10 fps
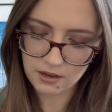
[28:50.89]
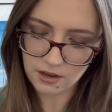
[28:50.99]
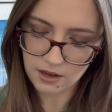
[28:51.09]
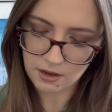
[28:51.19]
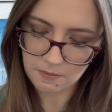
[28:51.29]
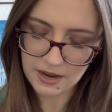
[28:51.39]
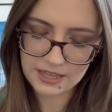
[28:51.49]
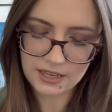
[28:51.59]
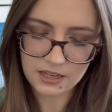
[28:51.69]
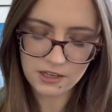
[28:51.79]
Um, I
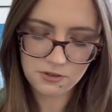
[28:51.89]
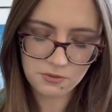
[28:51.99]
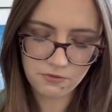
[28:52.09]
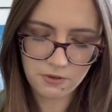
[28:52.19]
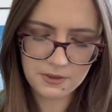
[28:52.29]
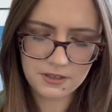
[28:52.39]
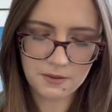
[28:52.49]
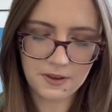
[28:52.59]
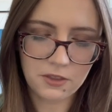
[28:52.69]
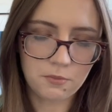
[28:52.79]
think these were from the
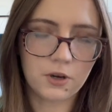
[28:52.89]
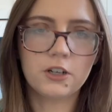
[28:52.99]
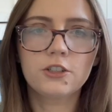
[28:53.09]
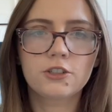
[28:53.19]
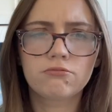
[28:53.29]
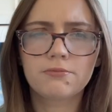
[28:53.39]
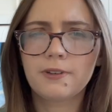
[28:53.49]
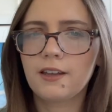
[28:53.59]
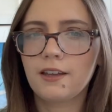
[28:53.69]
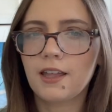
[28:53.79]
Samantha March
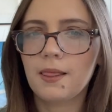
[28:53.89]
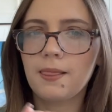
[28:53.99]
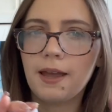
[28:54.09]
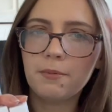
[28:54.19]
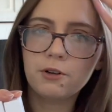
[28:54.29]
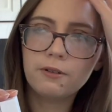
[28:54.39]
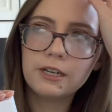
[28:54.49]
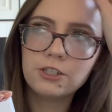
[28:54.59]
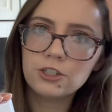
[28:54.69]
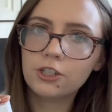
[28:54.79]

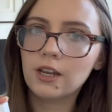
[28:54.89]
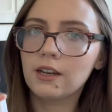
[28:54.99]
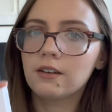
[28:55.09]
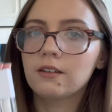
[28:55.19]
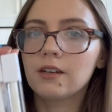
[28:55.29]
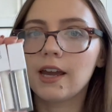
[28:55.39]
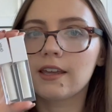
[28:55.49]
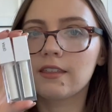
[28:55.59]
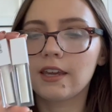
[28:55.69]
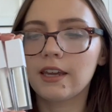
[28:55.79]
collaboration,
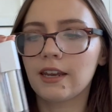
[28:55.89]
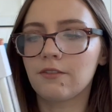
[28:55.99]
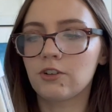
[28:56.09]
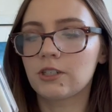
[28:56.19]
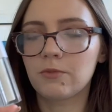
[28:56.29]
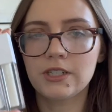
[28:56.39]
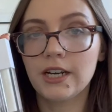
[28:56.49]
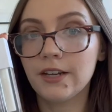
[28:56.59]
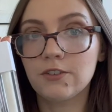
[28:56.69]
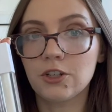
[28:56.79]
I think. And for some reason
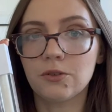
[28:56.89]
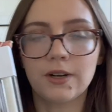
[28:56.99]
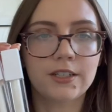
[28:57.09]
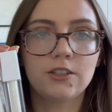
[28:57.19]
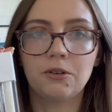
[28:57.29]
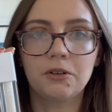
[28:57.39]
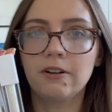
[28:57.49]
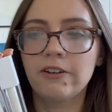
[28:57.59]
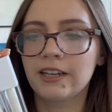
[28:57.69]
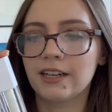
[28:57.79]
I have two. I don't know
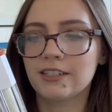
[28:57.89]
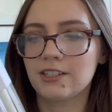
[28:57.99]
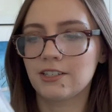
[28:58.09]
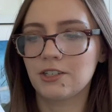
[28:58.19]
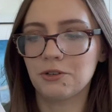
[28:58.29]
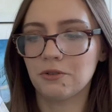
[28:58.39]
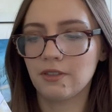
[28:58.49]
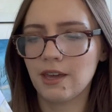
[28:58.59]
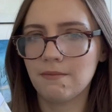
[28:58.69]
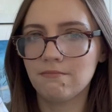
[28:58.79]
how I got two
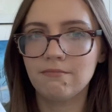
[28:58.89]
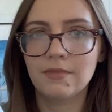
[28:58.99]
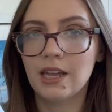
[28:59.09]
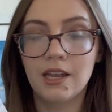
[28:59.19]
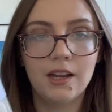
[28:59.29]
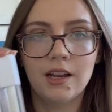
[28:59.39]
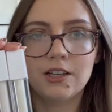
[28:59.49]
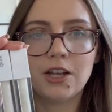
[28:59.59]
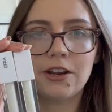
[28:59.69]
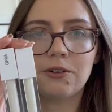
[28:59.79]
of them.
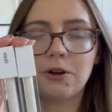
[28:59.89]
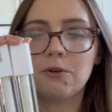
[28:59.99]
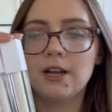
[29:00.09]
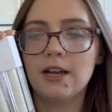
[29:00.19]
I don't know.